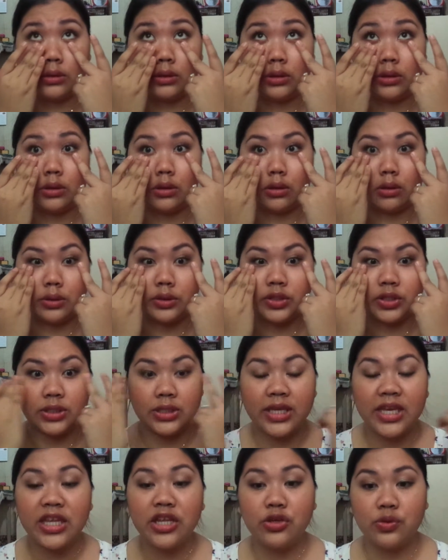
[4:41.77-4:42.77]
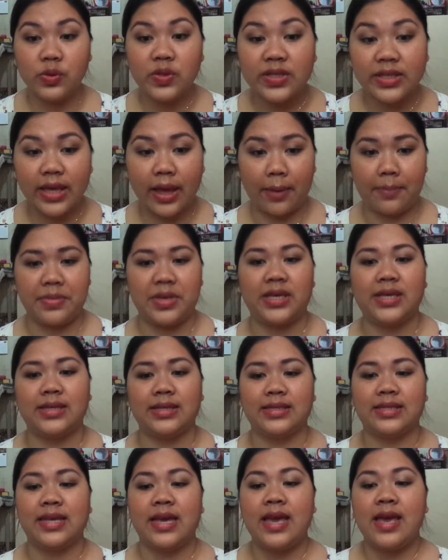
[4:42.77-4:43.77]
you know I just can't use them
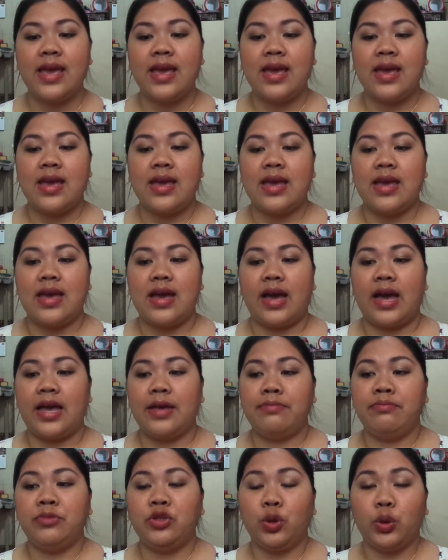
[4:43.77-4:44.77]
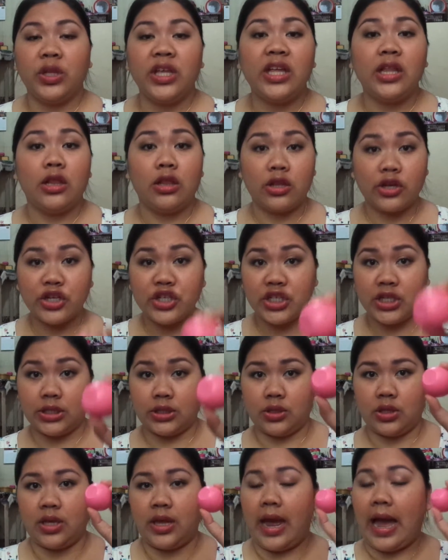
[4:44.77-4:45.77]
because I'm totally allergic
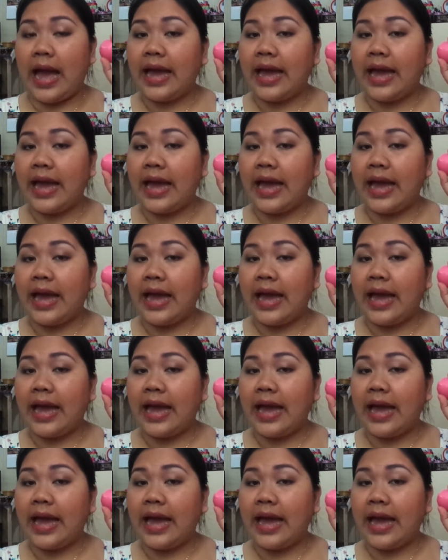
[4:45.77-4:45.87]
to them.